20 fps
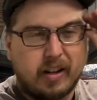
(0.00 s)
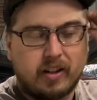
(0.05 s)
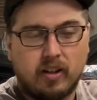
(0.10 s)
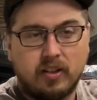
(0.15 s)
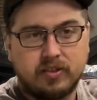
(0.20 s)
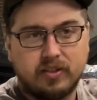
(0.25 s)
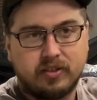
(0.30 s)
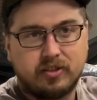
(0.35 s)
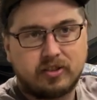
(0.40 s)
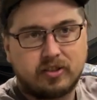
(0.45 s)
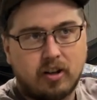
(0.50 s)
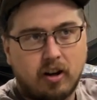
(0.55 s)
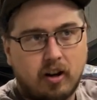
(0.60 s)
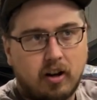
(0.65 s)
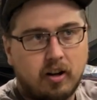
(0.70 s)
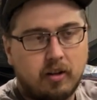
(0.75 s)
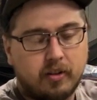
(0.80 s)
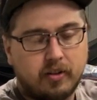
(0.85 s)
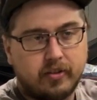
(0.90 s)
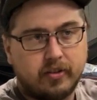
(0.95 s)
cousin's
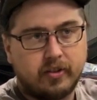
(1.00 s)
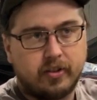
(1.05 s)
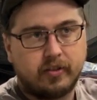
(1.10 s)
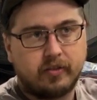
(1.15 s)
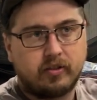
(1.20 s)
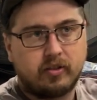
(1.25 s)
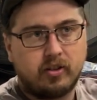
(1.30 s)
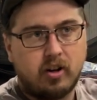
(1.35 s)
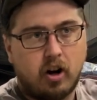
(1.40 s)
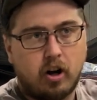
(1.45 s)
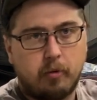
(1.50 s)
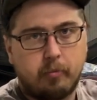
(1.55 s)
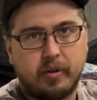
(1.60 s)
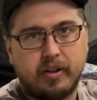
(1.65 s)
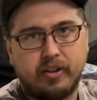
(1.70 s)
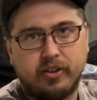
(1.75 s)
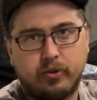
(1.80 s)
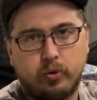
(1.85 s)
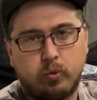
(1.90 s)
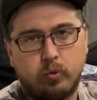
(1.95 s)
car, the
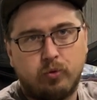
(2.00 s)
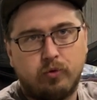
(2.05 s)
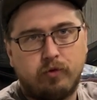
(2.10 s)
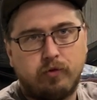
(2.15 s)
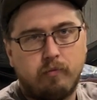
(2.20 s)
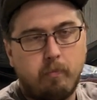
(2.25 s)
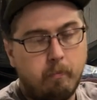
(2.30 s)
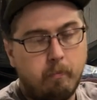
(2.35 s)
RB2,